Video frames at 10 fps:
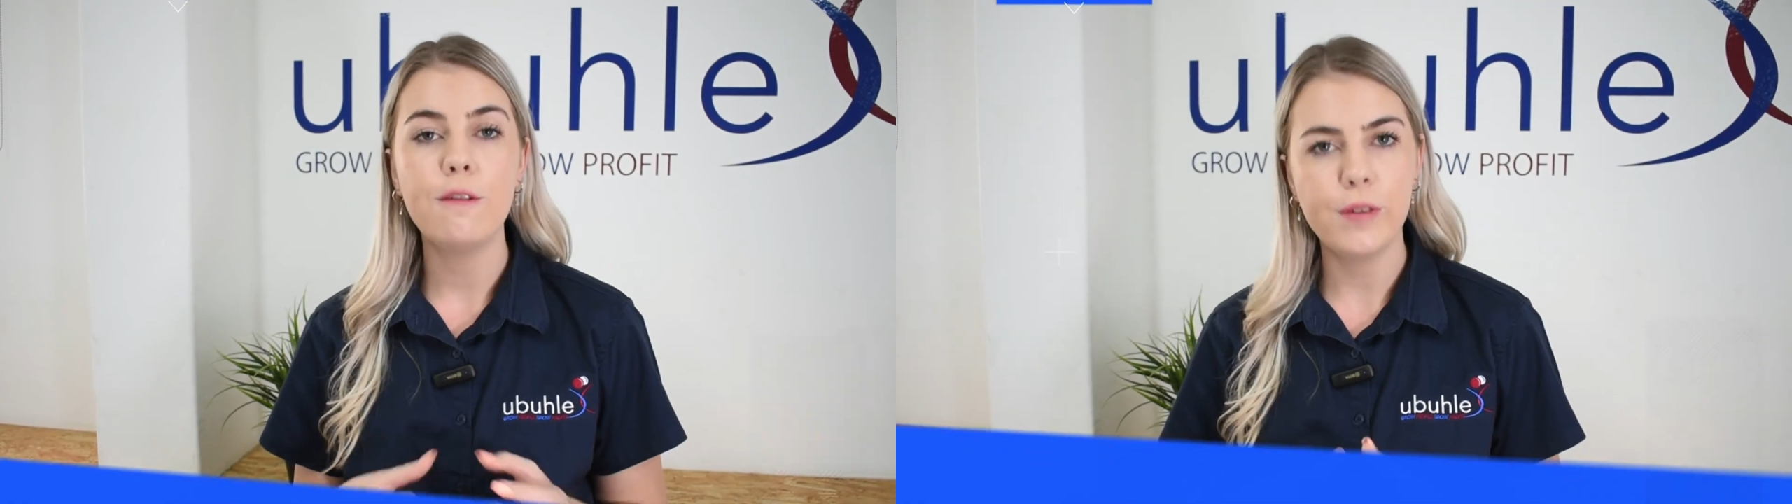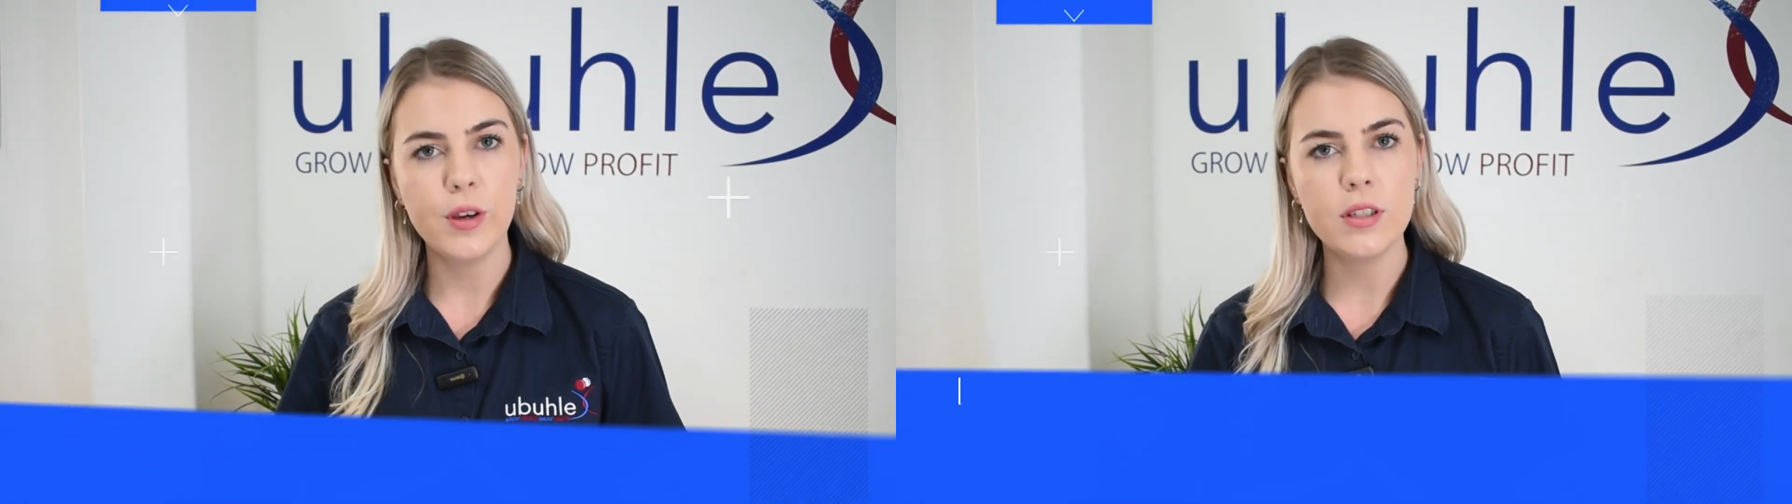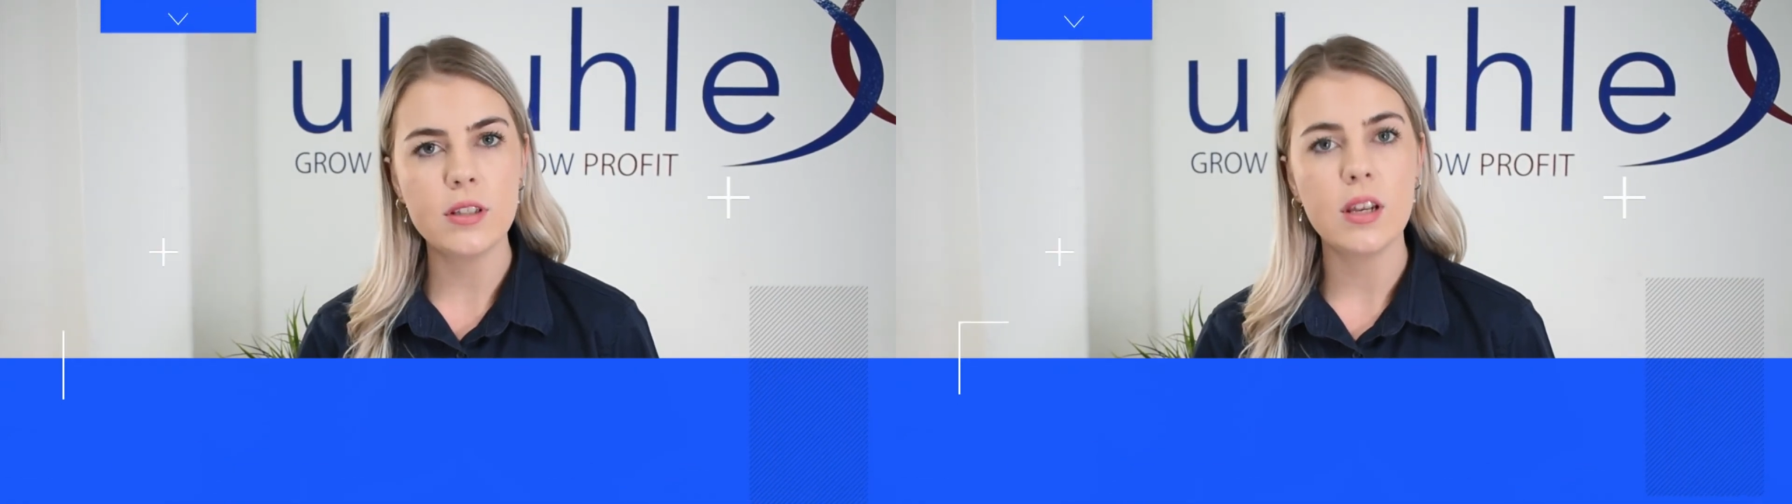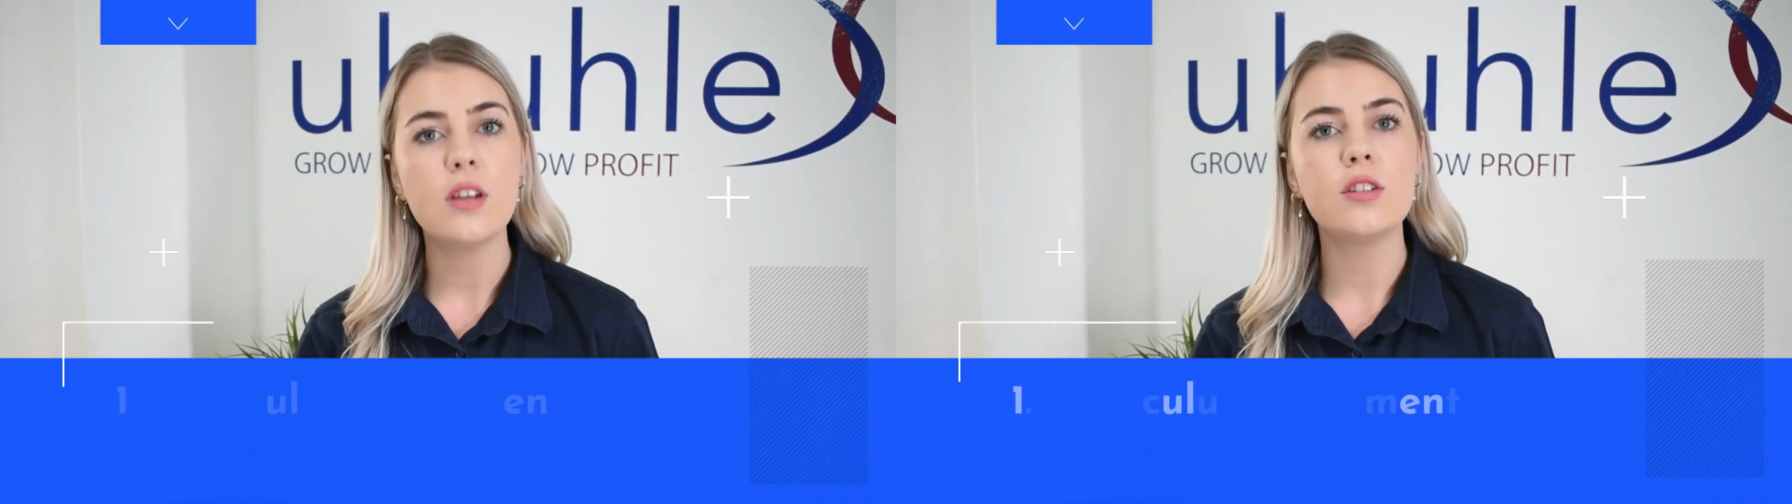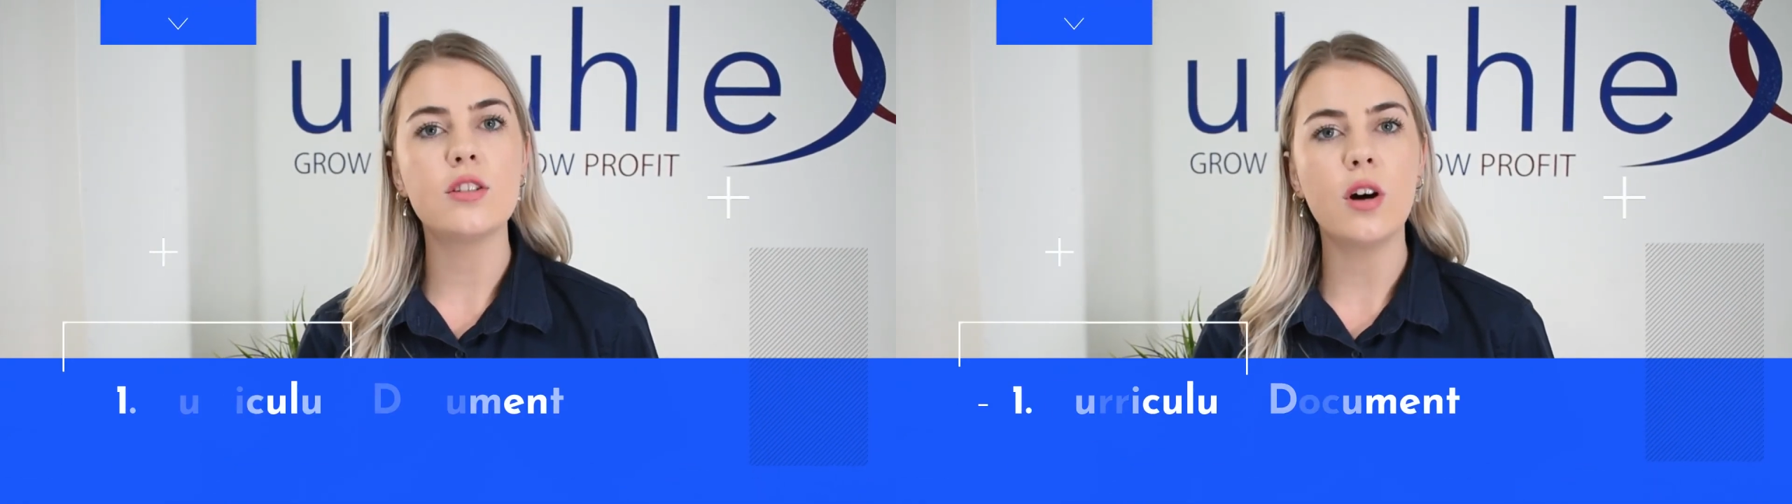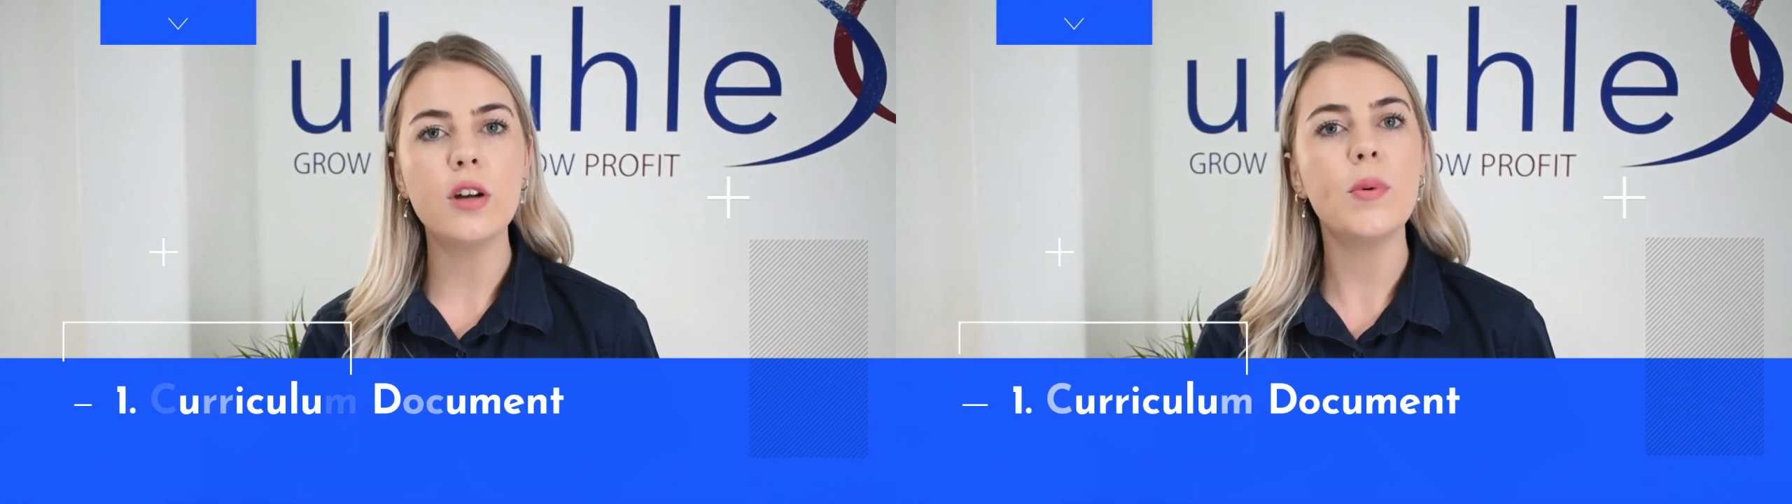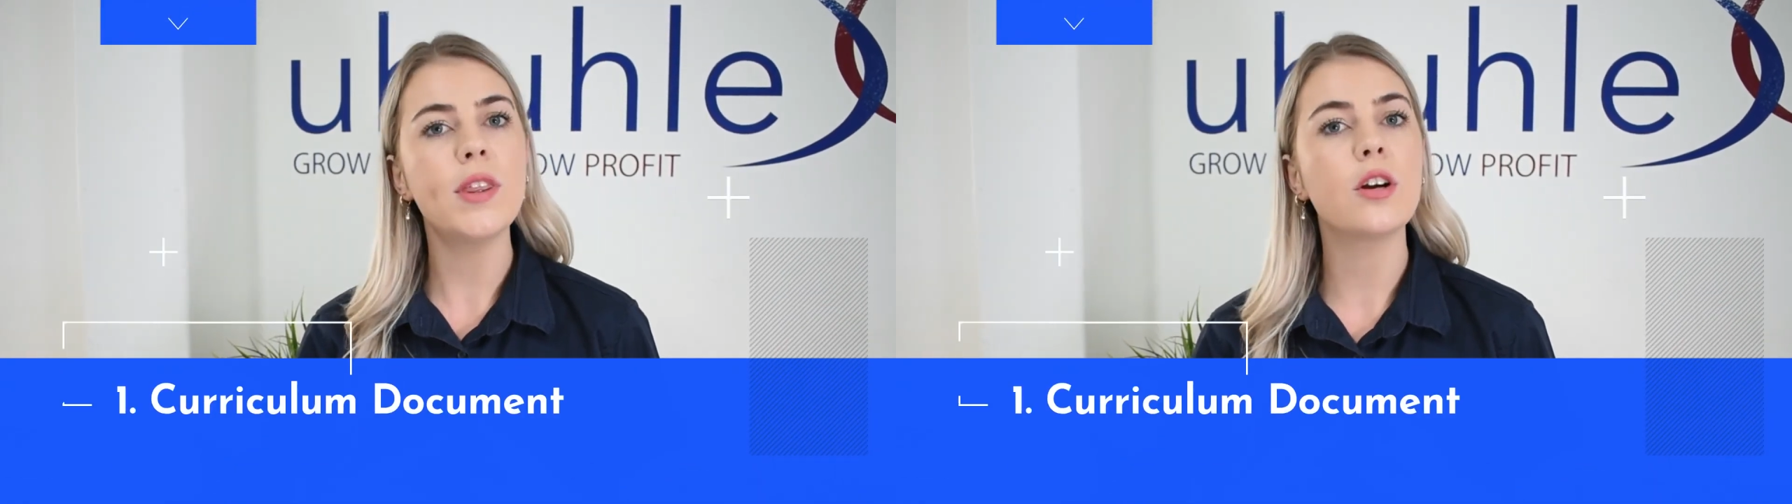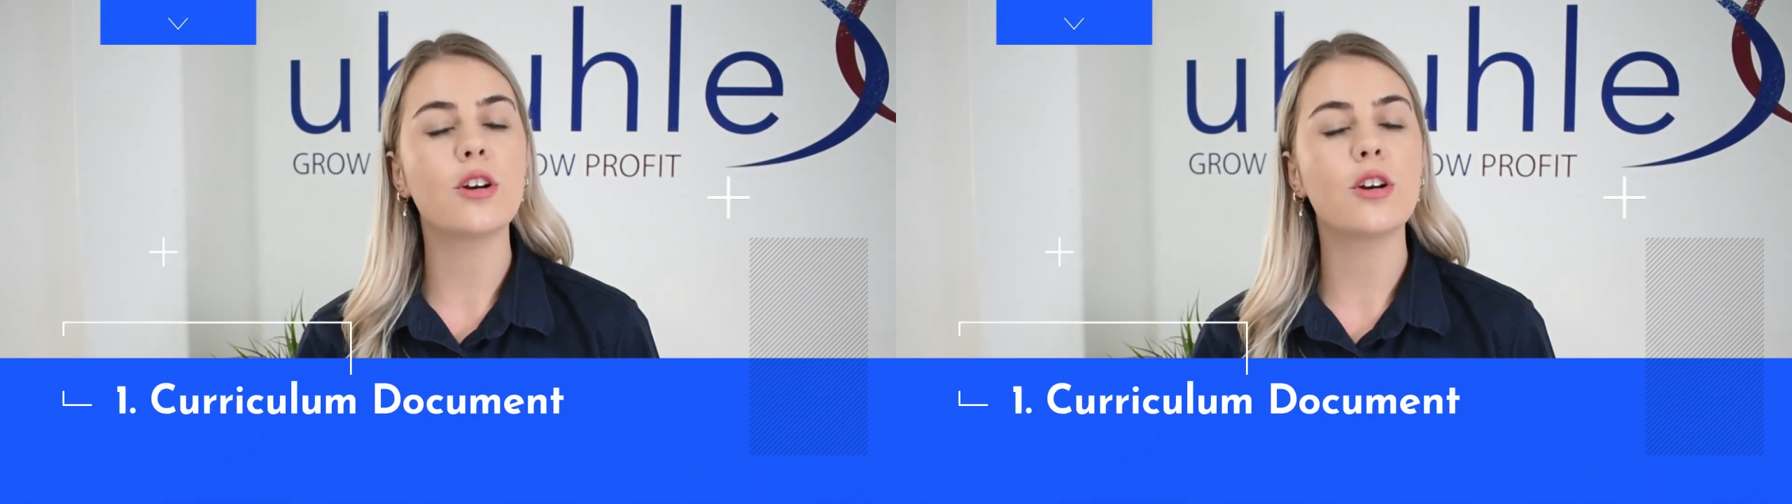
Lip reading: First, start with a